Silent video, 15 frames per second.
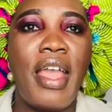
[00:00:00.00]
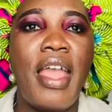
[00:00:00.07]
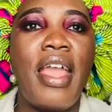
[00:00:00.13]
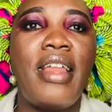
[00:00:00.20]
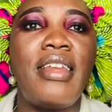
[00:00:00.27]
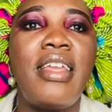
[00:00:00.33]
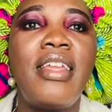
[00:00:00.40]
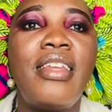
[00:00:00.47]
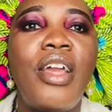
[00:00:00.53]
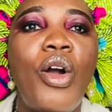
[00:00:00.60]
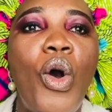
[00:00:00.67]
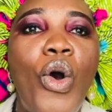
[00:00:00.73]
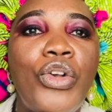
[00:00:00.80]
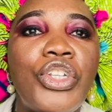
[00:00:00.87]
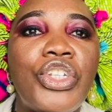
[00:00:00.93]
And in the
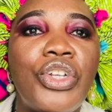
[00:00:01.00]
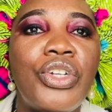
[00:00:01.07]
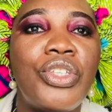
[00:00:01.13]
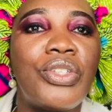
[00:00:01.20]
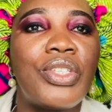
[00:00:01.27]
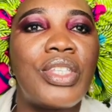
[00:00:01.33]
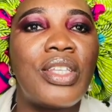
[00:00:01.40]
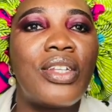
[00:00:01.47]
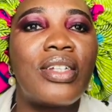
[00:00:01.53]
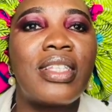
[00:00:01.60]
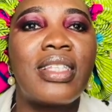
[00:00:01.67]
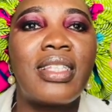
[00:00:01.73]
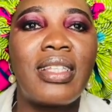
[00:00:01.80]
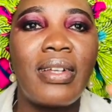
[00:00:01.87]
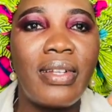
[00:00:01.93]
ocean, you see the
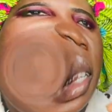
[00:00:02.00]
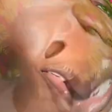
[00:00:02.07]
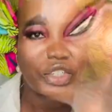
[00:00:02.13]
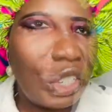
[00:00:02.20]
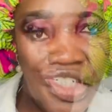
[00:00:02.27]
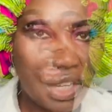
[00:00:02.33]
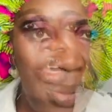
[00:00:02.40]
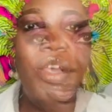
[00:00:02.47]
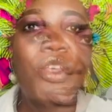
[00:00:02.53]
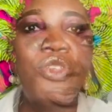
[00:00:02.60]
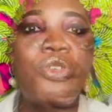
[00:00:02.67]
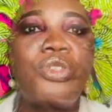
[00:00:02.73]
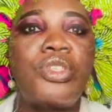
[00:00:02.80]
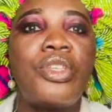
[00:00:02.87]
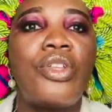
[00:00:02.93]
sailing ship.
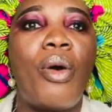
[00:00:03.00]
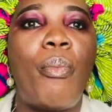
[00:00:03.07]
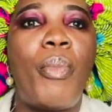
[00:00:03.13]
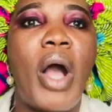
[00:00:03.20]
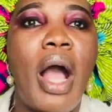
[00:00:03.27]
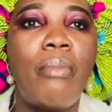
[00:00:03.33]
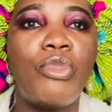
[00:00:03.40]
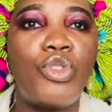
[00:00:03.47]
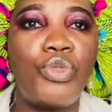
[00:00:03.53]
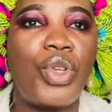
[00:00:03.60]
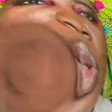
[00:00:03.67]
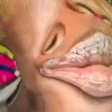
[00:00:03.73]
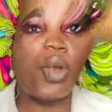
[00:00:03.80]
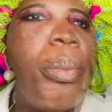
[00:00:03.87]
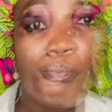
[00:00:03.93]
You see the palm
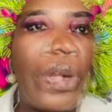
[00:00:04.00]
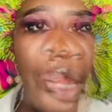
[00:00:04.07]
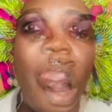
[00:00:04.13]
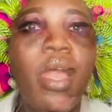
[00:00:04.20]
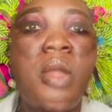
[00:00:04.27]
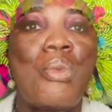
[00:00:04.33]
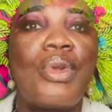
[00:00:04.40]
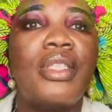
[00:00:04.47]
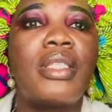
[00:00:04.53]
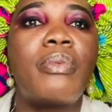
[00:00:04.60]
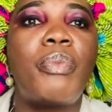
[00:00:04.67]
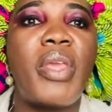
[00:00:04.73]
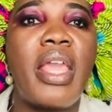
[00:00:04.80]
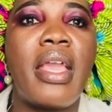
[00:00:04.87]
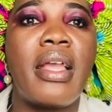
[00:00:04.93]
tree with plum and with
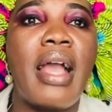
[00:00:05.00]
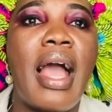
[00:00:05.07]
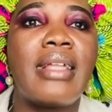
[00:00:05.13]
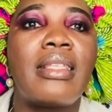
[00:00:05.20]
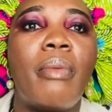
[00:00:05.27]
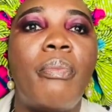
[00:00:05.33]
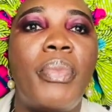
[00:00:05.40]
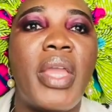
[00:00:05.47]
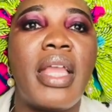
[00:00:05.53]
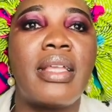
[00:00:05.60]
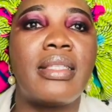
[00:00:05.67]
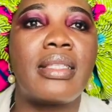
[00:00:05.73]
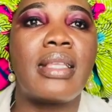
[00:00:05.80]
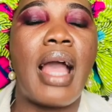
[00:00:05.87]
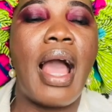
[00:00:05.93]
spear at the
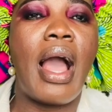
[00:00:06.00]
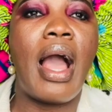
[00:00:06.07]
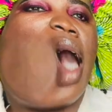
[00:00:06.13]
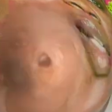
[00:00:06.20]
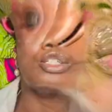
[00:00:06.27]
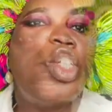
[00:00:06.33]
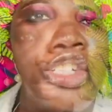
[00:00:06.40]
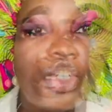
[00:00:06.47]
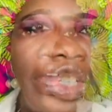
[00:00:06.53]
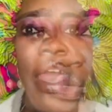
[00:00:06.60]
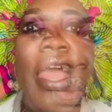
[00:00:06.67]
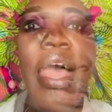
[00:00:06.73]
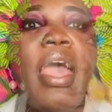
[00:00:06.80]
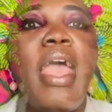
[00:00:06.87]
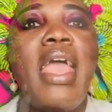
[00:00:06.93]
base on the
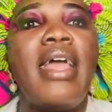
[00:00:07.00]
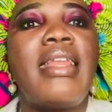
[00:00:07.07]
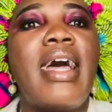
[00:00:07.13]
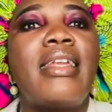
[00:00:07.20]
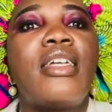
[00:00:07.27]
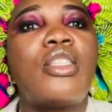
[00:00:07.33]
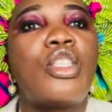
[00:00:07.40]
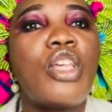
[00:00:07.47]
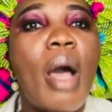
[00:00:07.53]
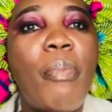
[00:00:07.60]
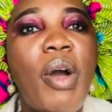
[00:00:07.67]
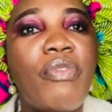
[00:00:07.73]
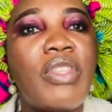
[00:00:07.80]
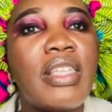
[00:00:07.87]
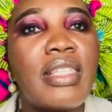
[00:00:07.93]
shore. And at the top
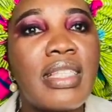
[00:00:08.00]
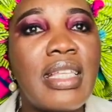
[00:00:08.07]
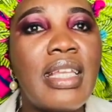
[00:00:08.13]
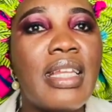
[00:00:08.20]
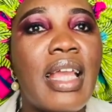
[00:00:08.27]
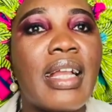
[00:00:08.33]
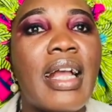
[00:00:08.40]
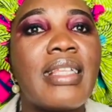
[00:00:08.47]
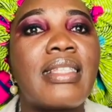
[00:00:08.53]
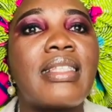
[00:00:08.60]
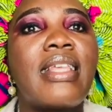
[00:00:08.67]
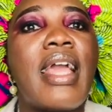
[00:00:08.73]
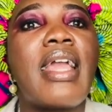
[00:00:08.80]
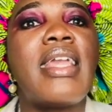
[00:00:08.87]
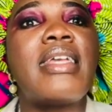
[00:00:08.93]
of the sea, like I
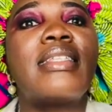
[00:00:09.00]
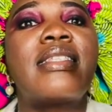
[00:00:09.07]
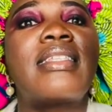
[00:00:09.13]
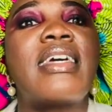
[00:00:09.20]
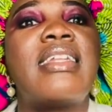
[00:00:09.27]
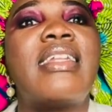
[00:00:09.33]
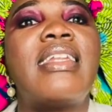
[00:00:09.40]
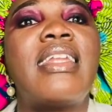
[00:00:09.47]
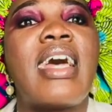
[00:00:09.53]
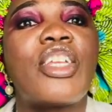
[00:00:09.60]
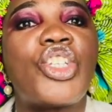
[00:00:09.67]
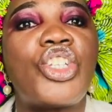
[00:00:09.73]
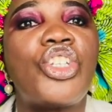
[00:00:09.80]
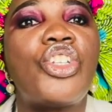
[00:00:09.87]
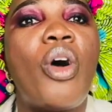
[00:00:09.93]
said, is the
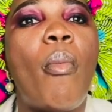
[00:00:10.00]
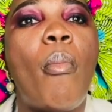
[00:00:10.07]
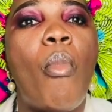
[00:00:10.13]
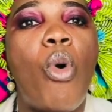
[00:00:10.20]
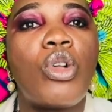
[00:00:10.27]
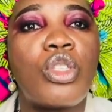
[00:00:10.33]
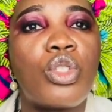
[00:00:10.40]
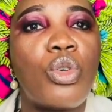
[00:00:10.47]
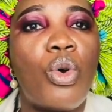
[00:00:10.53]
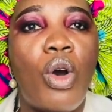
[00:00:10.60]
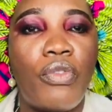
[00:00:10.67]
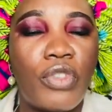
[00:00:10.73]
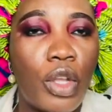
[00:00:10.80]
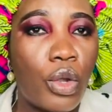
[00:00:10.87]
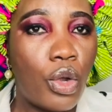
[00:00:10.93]
national motto
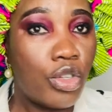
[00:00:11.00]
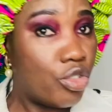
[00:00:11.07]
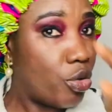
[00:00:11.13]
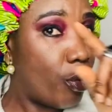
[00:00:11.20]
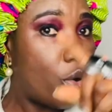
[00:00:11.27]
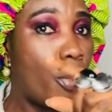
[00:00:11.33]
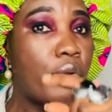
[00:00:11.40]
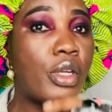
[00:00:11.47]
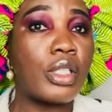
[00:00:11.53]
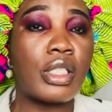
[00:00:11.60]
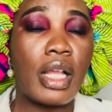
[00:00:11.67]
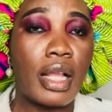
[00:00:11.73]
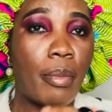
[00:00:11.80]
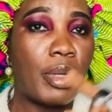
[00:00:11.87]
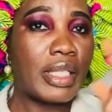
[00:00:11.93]
of the country. We're going to
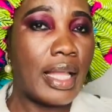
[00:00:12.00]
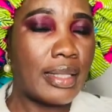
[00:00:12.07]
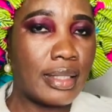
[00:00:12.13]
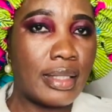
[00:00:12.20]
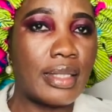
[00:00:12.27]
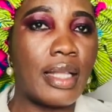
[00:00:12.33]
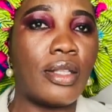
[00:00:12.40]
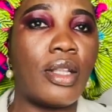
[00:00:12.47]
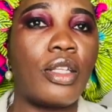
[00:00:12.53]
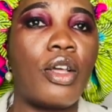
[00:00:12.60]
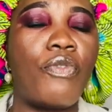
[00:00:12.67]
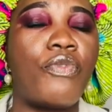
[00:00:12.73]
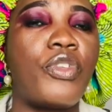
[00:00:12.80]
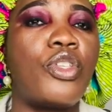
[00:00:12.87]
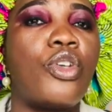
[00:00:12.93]
talk about that in
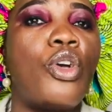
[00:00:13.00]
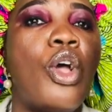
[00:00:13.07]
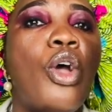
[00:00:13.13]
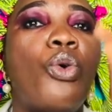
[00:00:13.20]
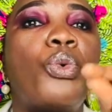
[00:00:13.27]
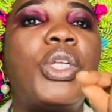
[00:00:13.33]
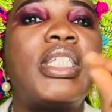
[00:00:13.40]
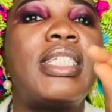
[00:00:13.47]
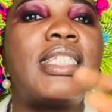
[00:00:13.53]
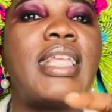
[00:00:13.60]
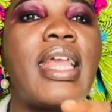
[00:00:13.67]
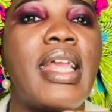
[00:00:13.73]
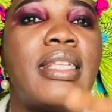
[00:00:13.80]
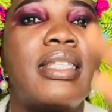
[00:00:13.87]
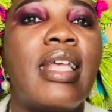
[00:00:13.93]
another video, which
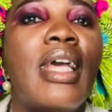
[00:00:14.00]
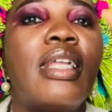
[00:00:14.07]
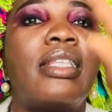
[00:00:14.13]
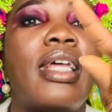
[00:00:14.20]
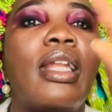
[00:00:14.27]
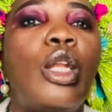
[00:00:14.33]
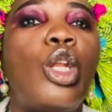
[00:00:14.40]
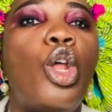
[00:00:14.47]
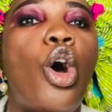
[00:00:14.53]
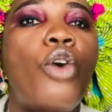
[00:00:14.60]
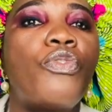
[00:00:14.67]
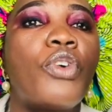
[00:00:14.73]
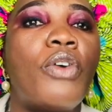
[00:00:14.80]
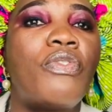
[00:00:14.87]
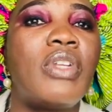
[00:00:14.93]
says, the
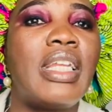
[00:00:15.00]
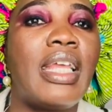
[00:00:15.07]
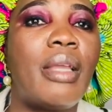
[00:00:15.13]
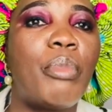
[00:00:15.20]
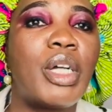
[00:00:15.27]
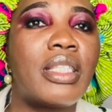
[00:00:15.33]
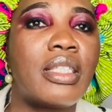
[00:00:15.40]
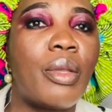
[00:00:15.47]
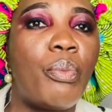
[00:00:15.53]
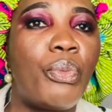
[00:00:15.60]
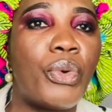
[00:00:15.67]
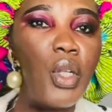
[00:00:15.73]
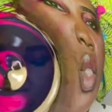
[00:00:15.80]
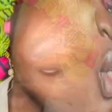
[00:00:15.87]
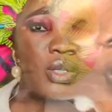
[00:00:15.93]
love of liberty
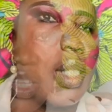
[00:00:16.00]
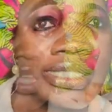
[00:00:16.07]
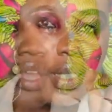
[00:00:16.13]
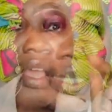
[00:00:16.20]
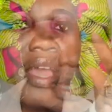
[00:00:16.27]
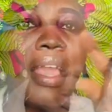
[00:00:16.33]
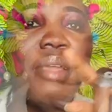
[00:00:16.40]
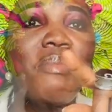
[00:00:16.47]
brought us here.